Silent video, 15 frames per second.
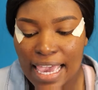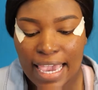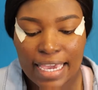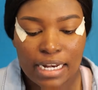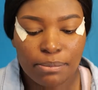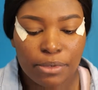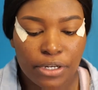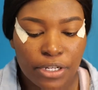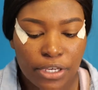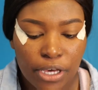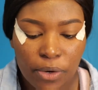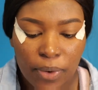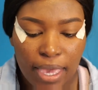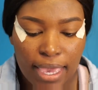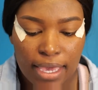And I'm gonna
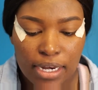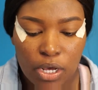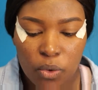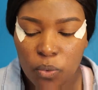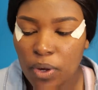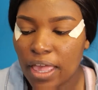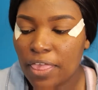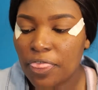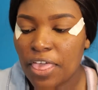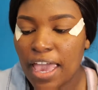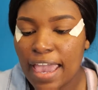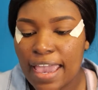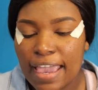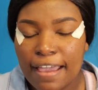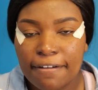go in with
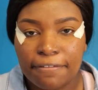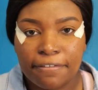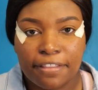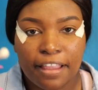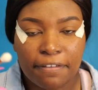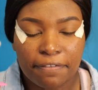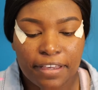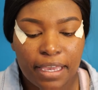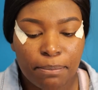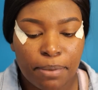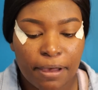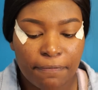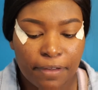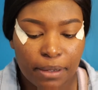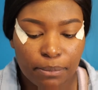a fluffy
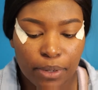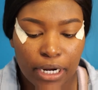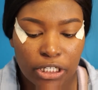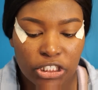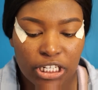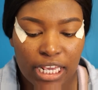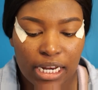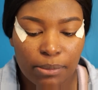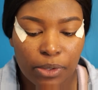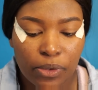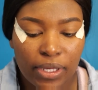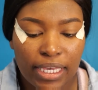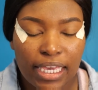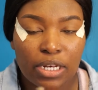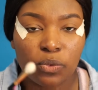buffing brush, and I'm
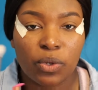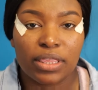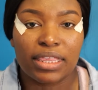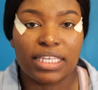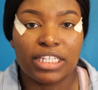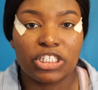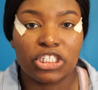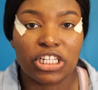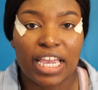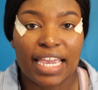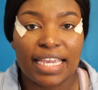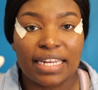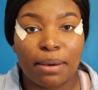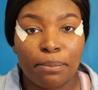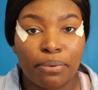going in with the
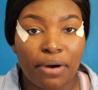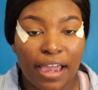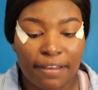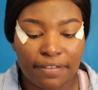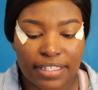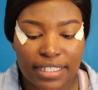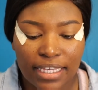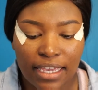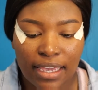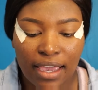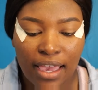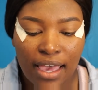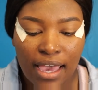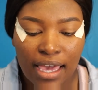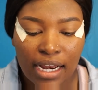shade Privacy.